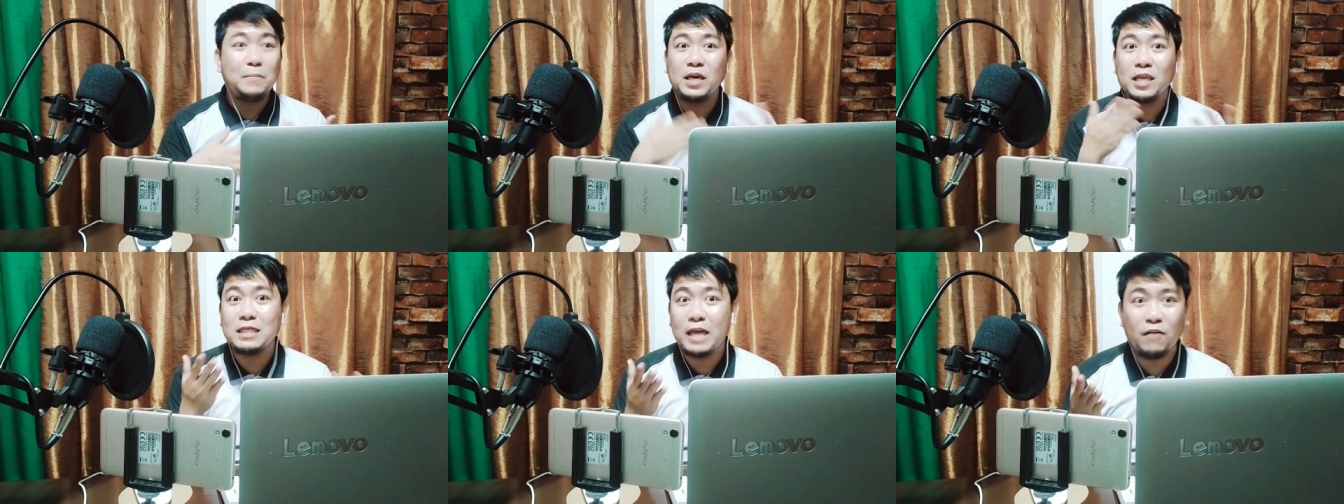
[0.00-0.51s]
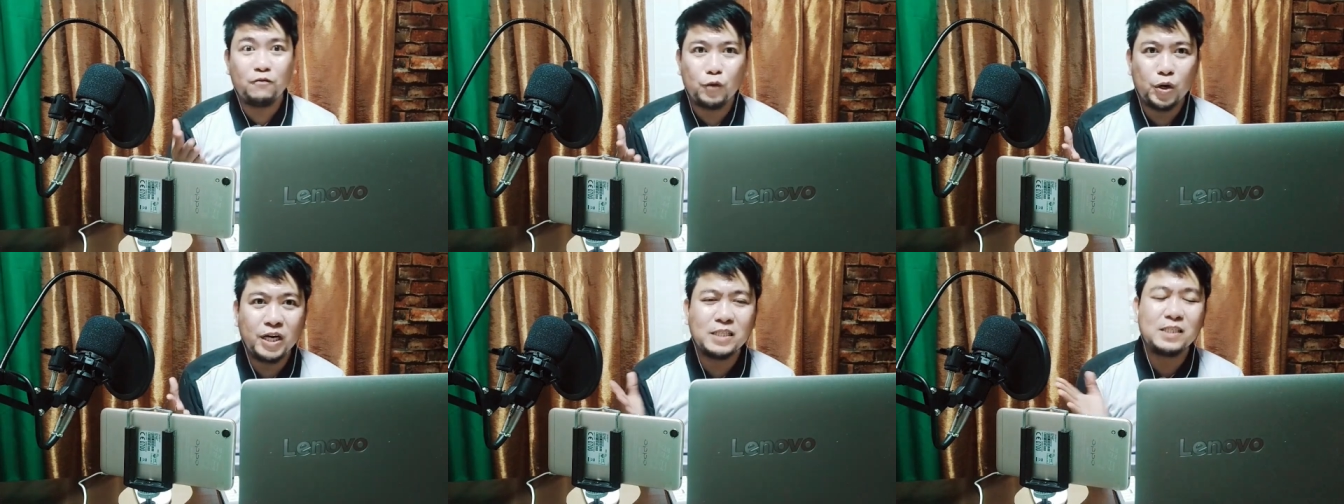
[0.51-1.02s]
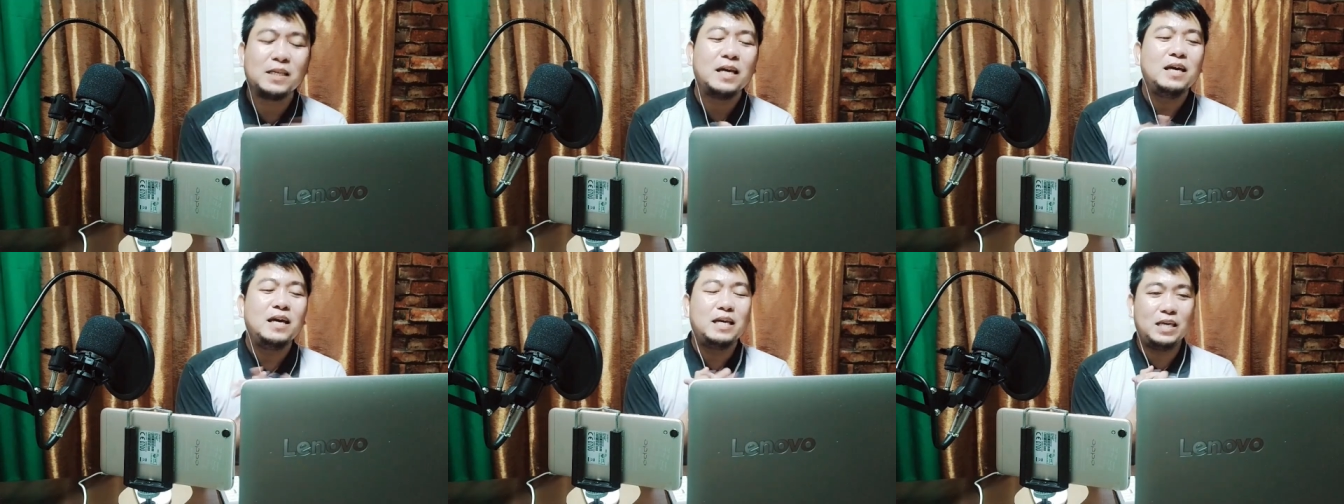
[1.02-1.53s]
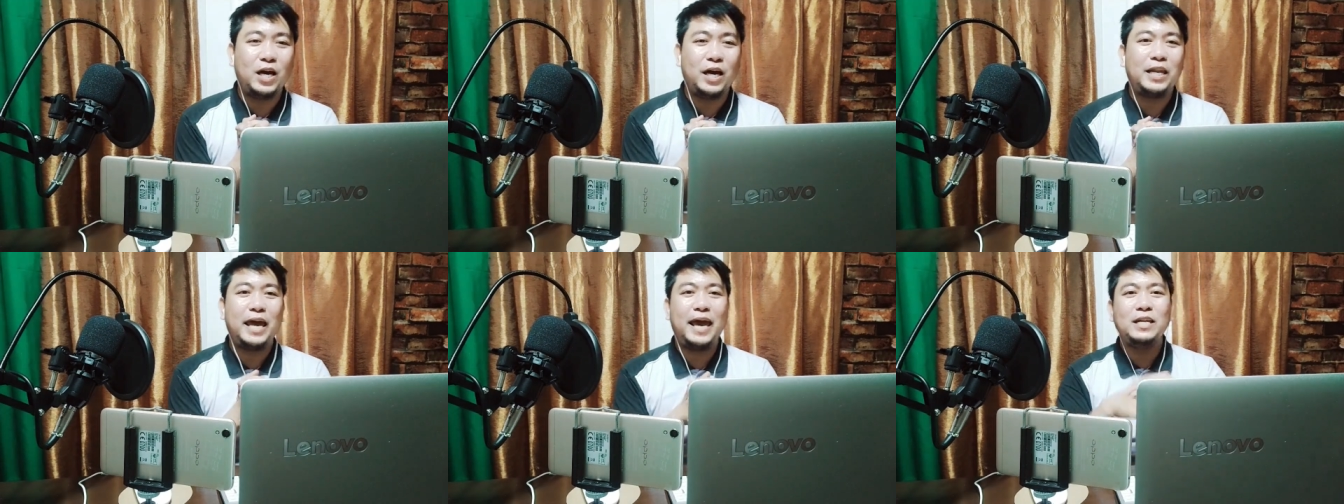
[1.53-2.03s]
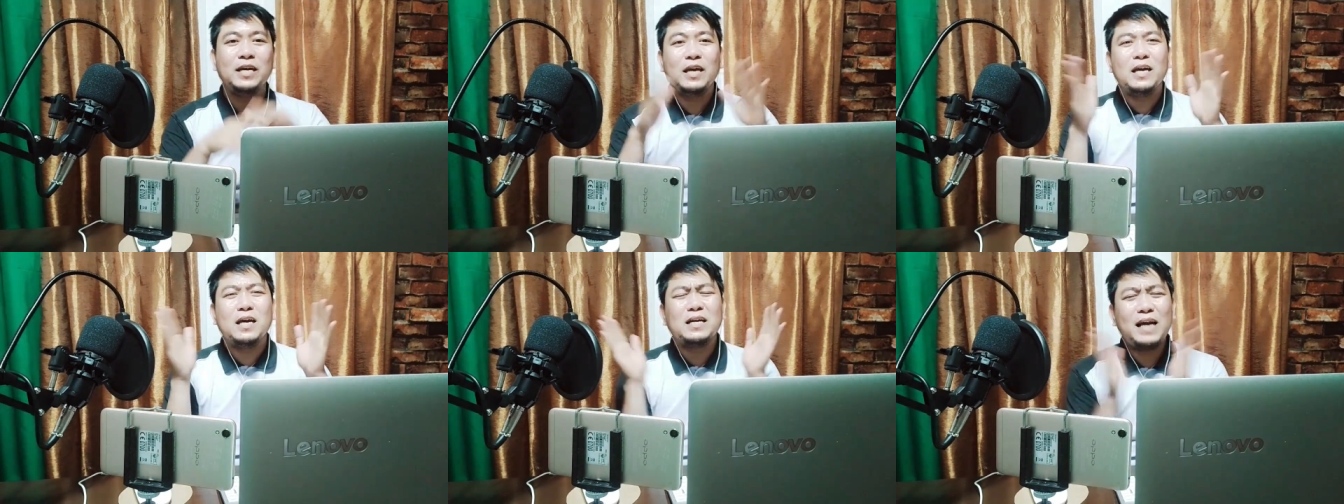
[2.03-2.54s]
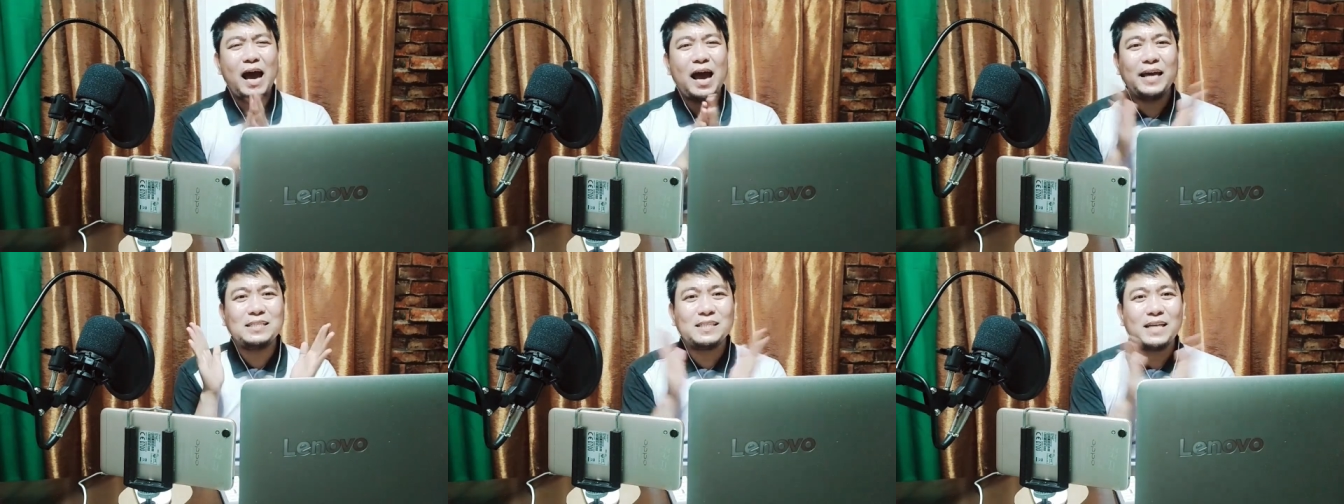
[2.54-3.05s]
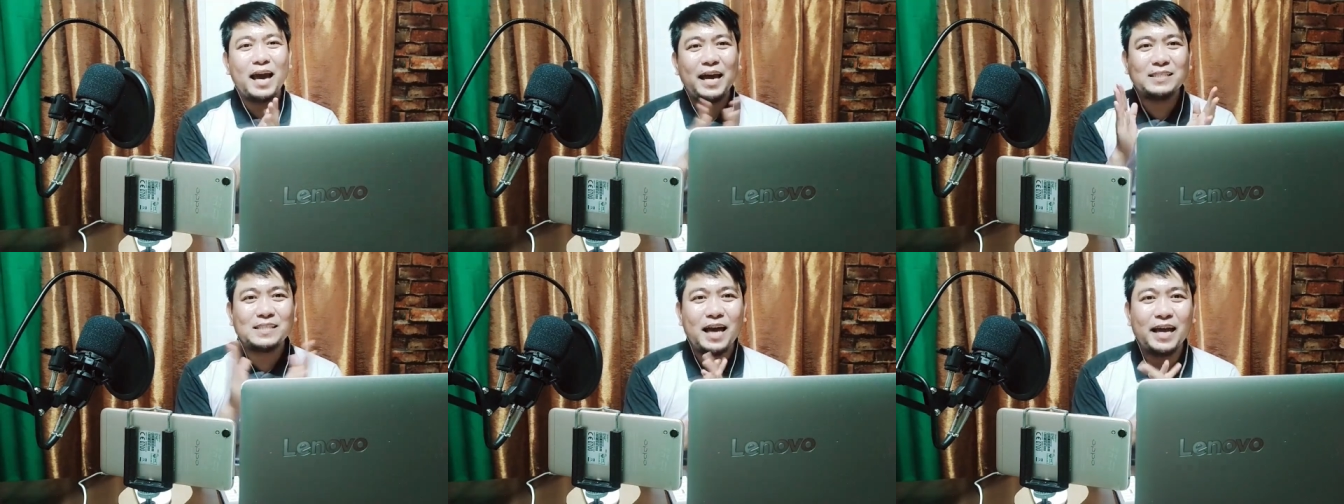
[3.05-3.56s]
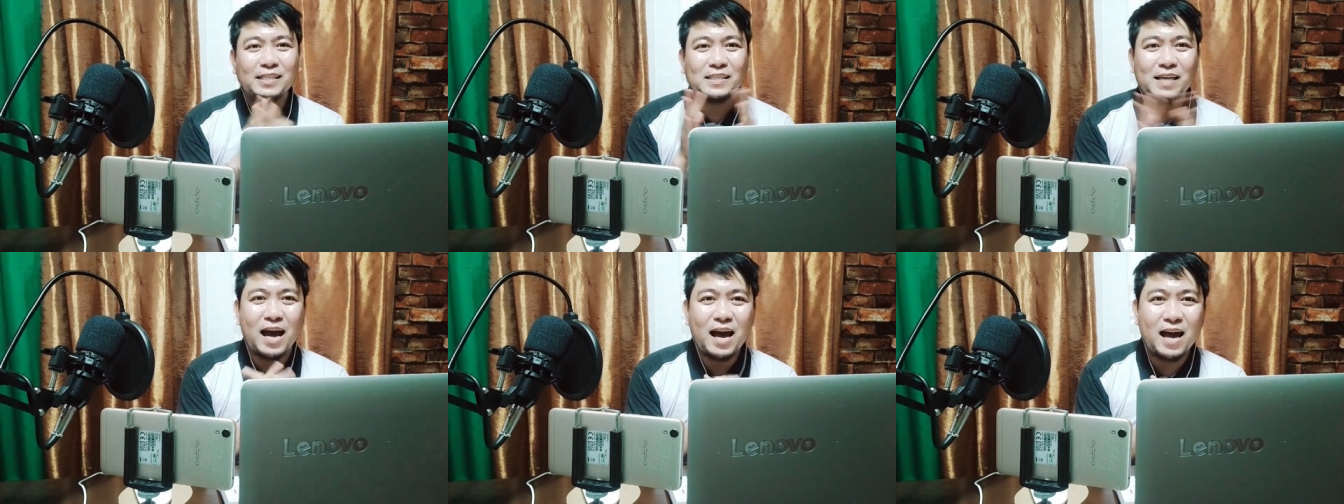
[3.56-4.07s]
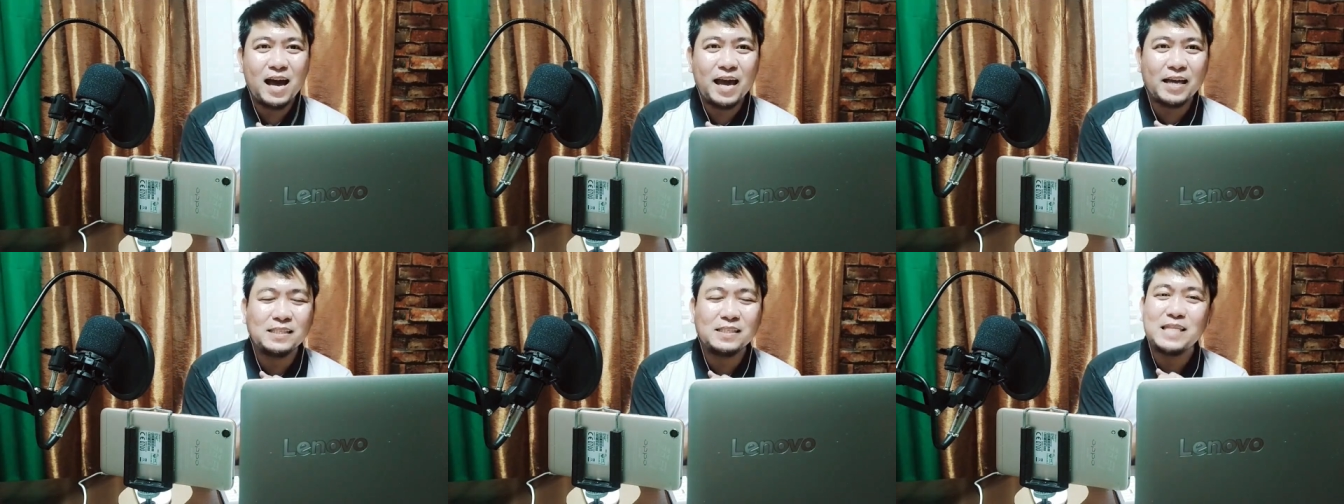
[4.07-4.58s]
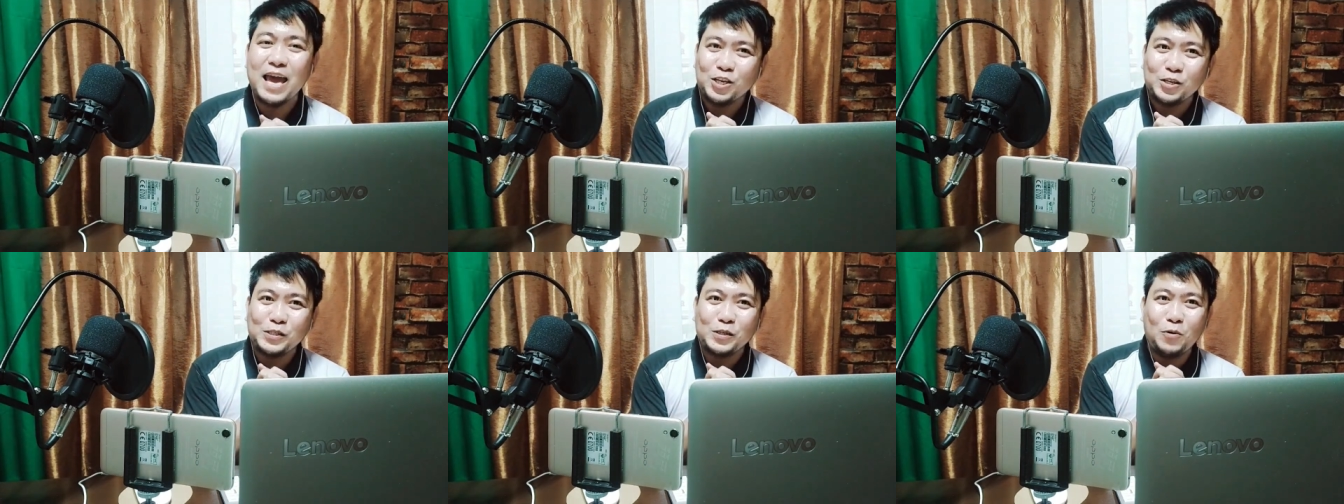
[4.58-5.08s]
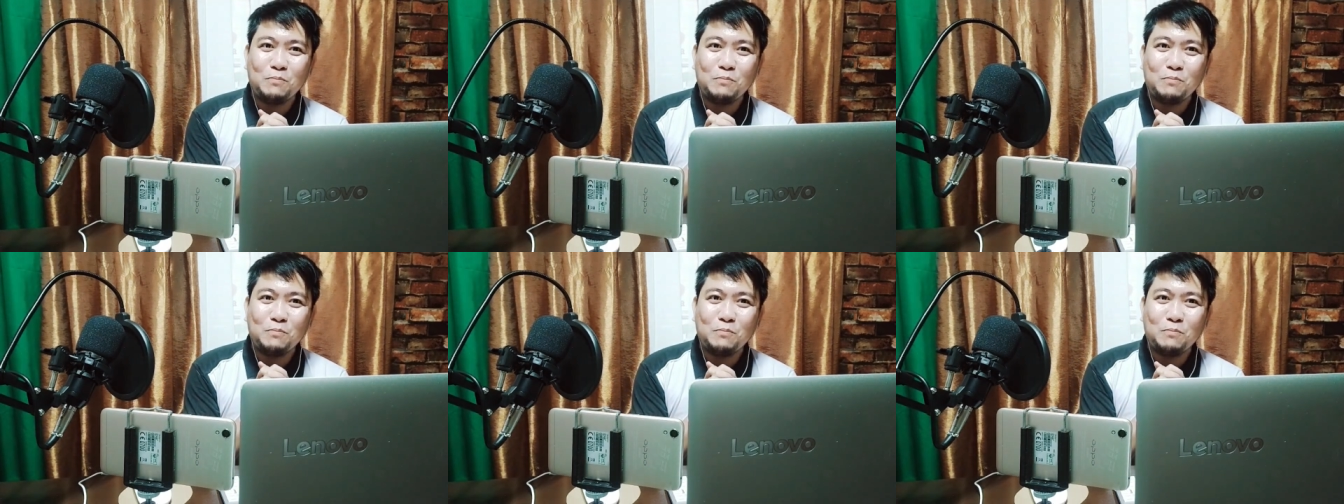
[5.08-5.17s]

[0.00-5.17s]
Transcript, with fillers: endeavors. Yan. And Guys, thank you so